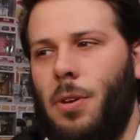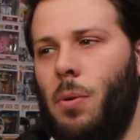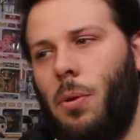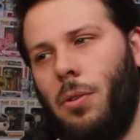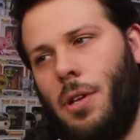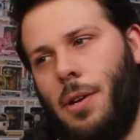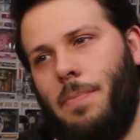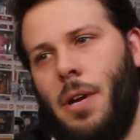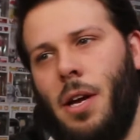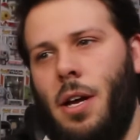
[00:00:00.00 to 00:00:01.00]
you hold
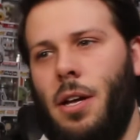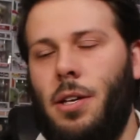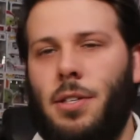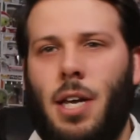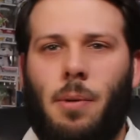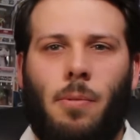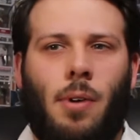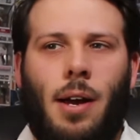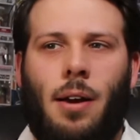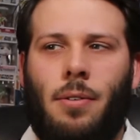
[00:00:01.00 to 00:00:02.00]
them, you take them
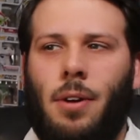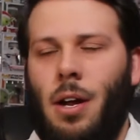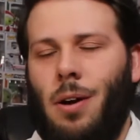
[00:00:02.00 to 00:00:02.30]
around.